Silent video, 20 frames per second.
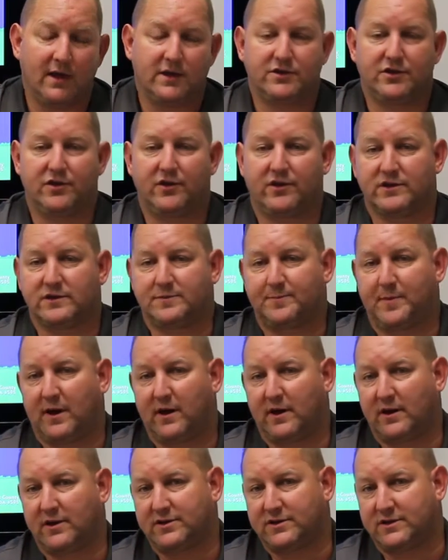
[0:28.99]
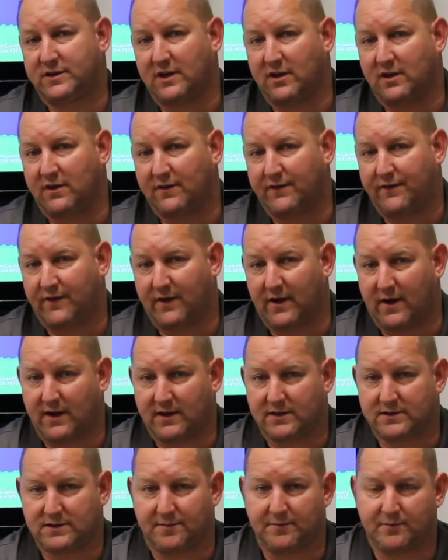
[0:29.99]
so you can spare yourself
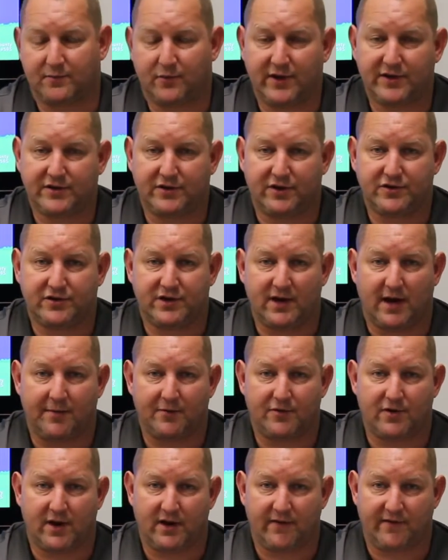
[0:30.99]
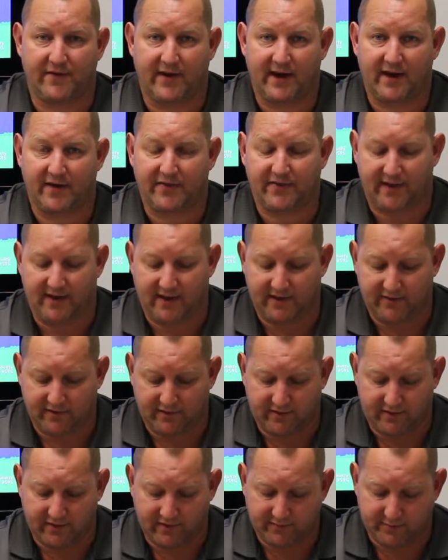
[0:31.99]
uh, some research time trying to find out the
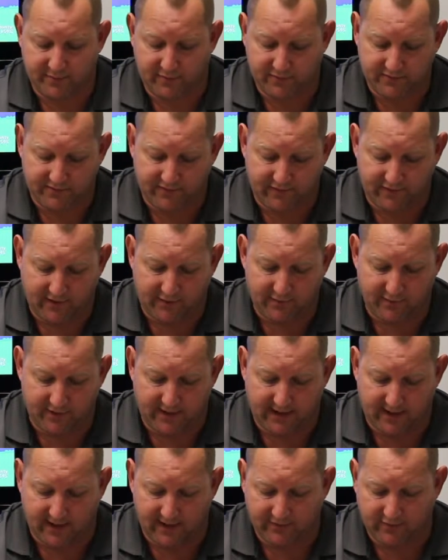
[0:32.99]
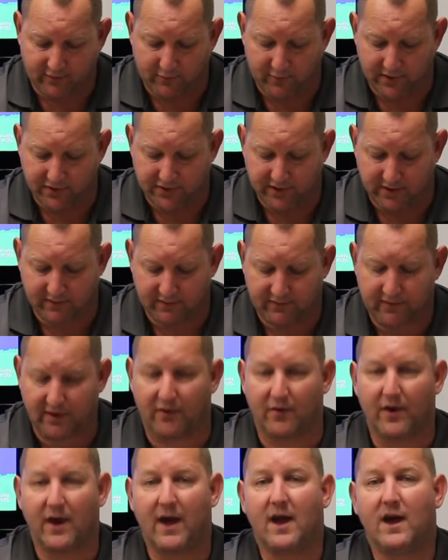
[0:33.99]
answer to this most frequently asked question.
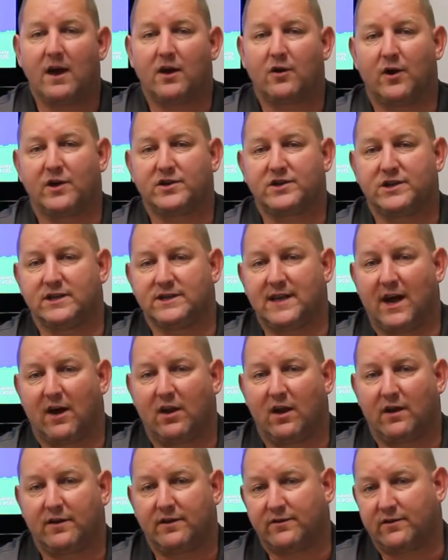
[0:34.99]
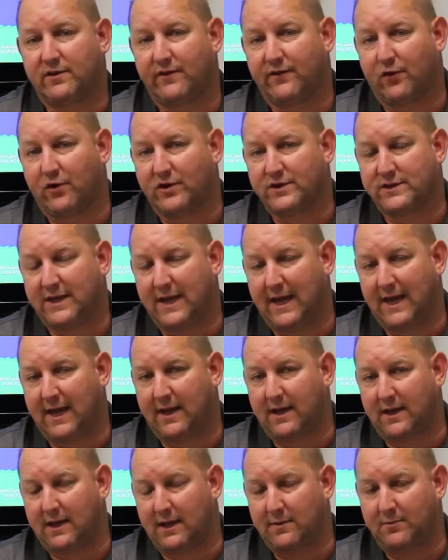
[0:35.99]
So, question is How long does divorce
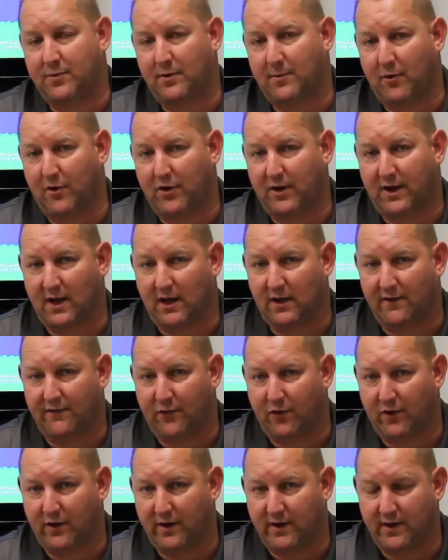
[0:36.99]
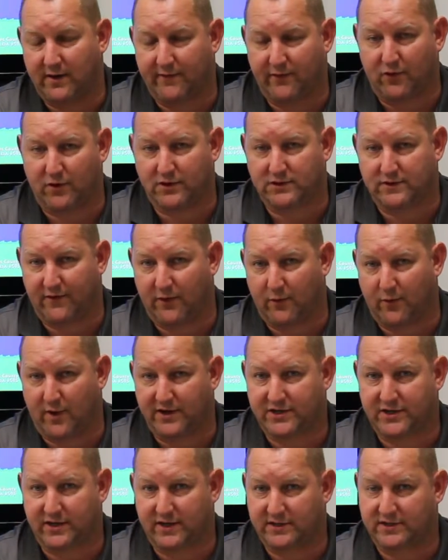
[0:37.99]
take in Pomona, California? And of course, if you're
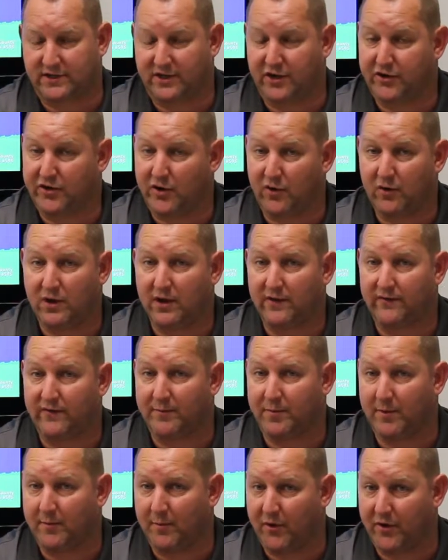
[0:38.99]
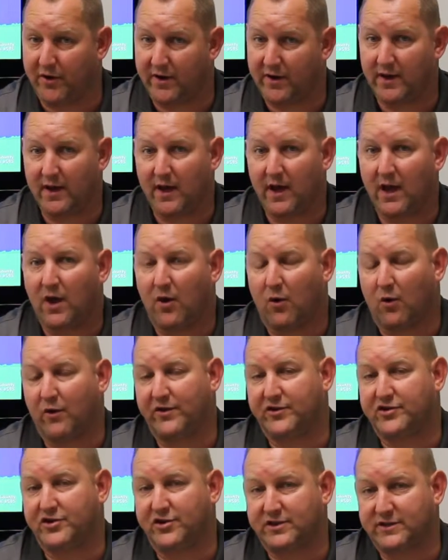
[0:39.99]
watching this and you don't live in Pomona or
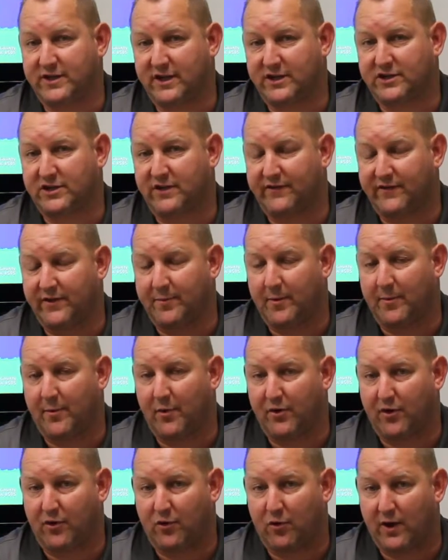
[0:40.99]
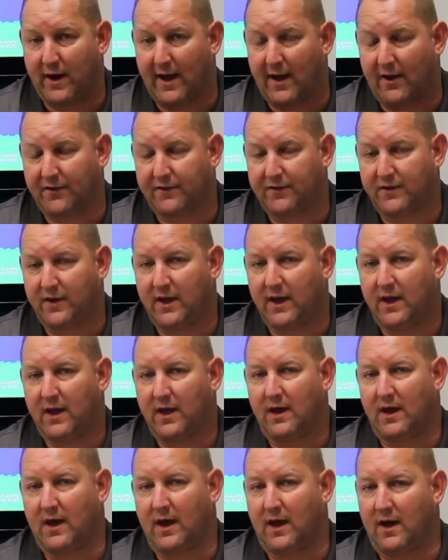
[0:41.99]
the jurisdiction of the Pomona courthouse,
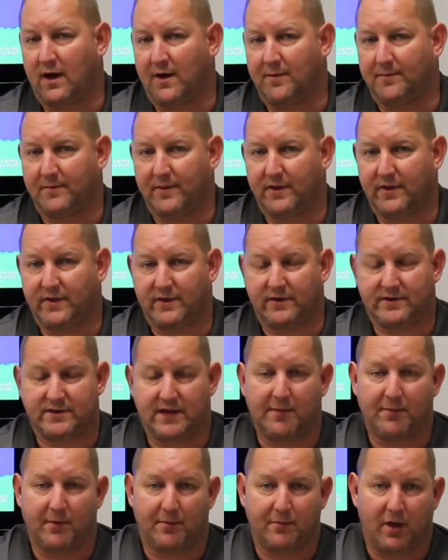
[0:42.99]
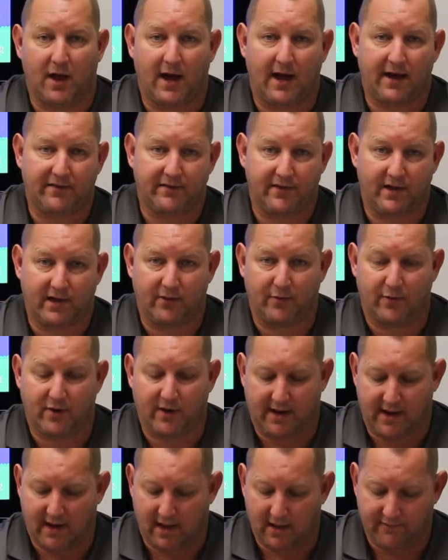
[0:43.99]
um, the same applies
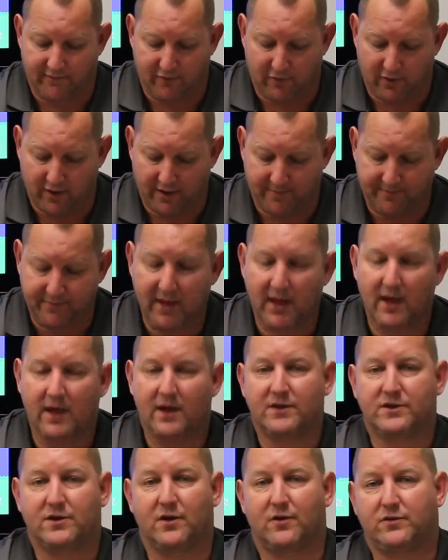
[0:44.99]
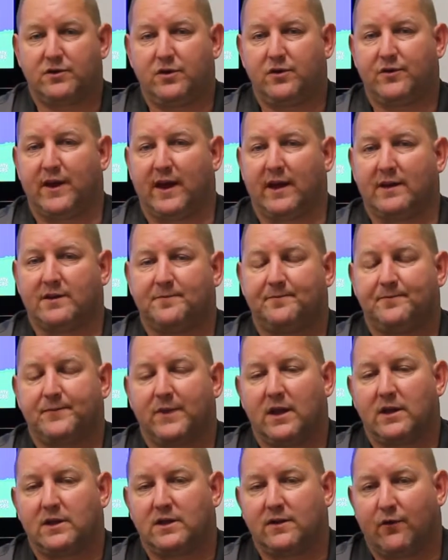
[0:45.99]
anywhere in California. So, two things
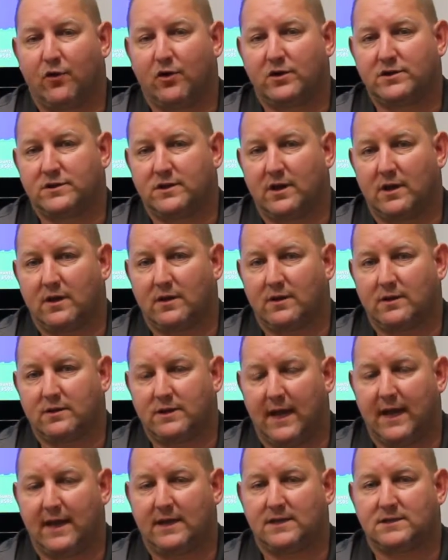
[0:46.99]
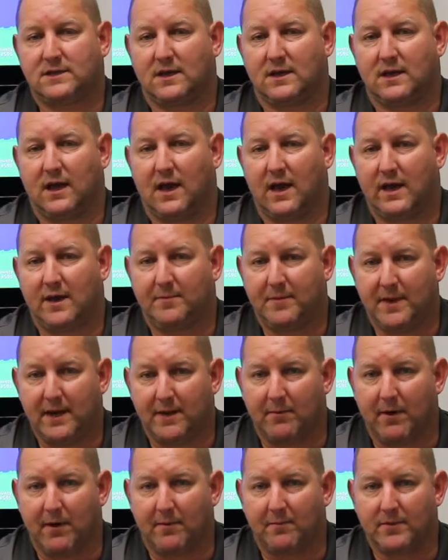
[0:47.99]
divorce takes at a
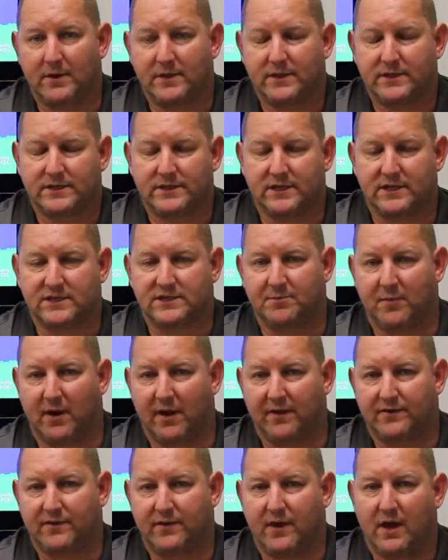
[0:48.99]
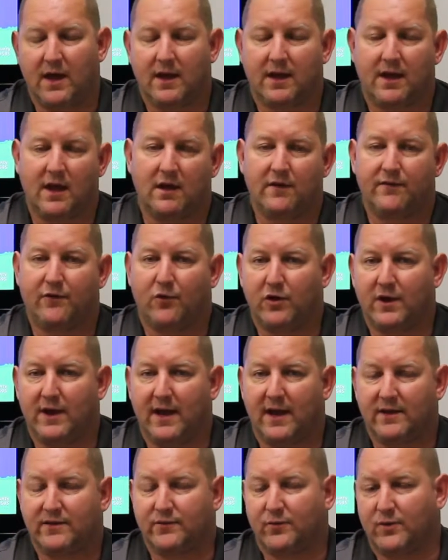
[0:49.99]
minimum six months. California
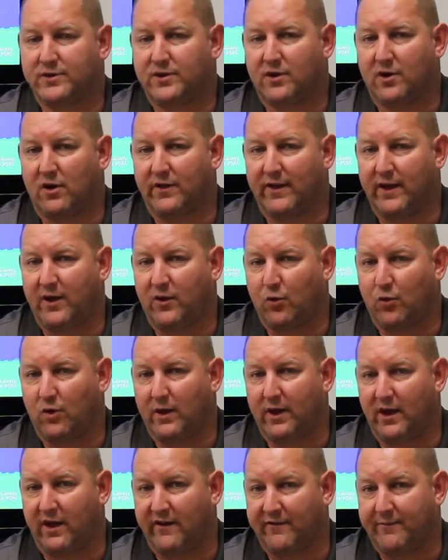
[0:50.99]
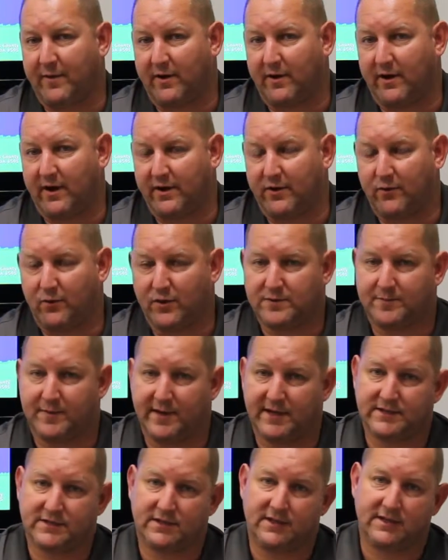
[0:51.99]
has what's called a cooling off period, which
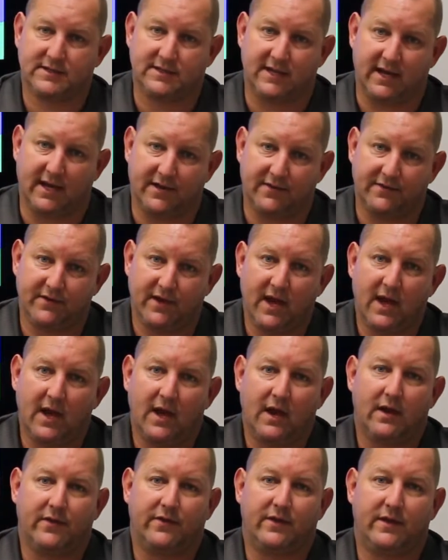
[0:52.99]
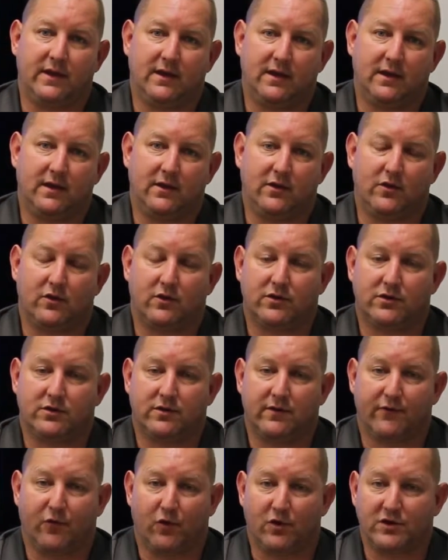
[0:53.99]
basically says the, your
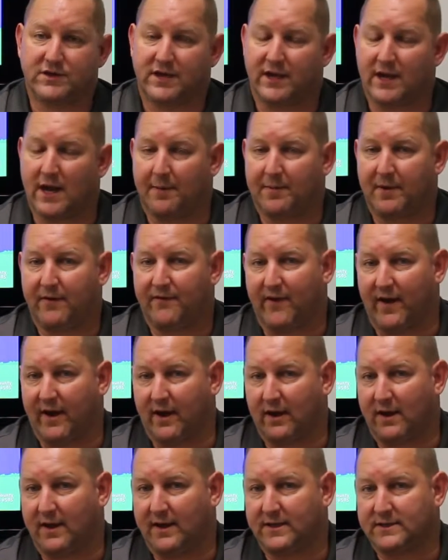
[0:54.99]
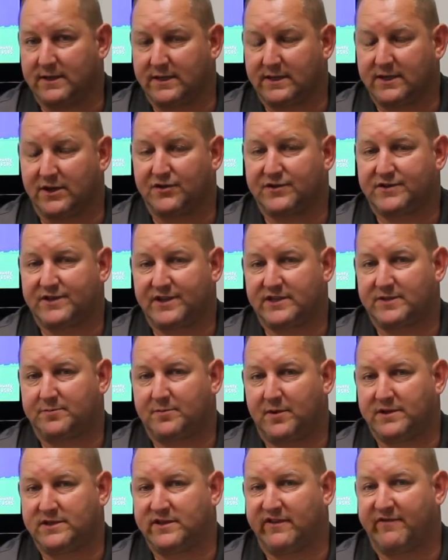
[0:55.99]
divorce cannot be finalized until
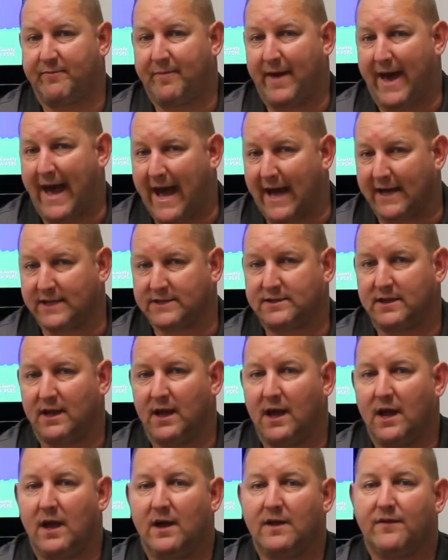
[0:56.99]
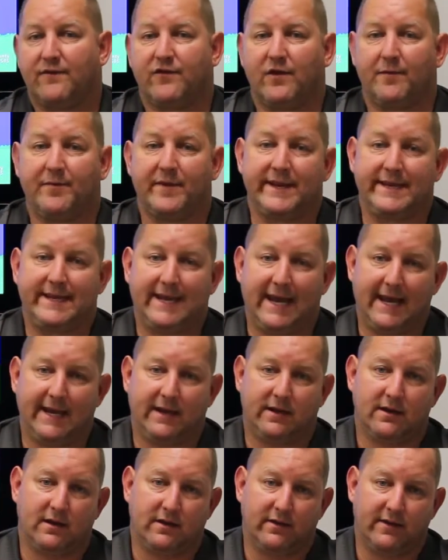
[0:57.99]
six months have passed from the
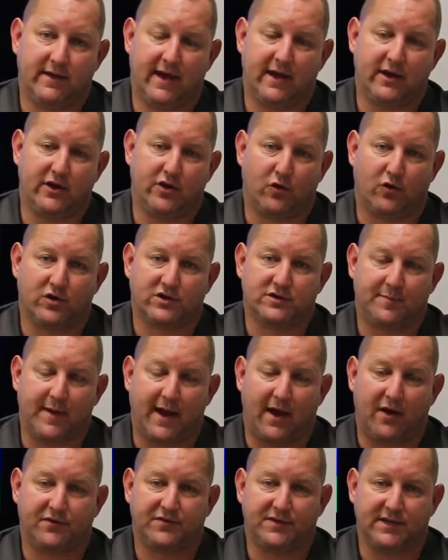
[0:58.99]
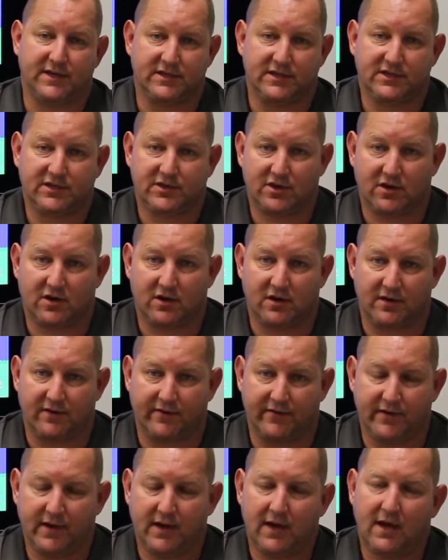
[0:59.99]
date that your spouse is
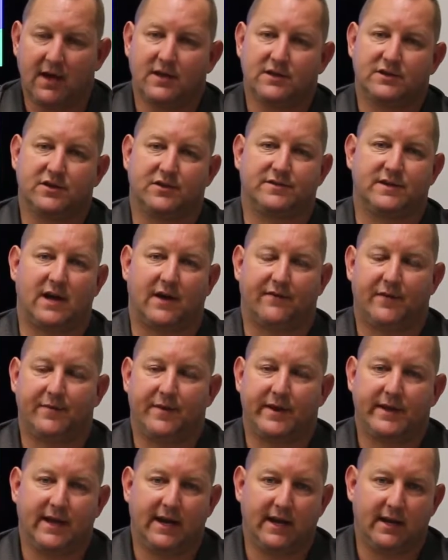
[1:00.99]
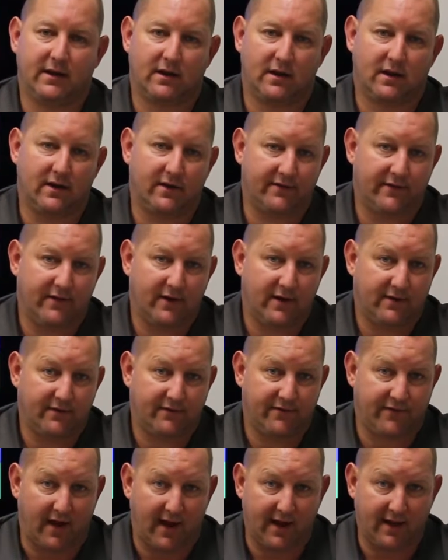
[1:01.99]
served. So it's not from the date of
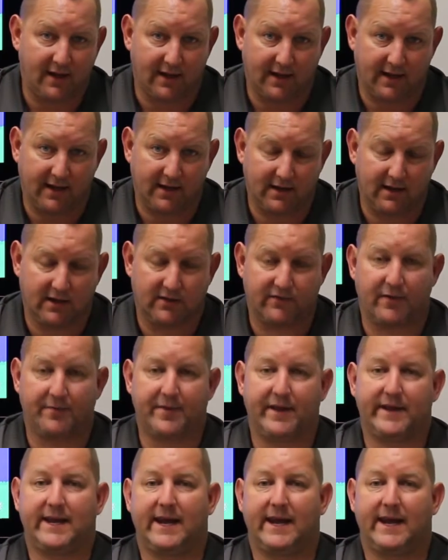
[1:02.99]
filing, it's from the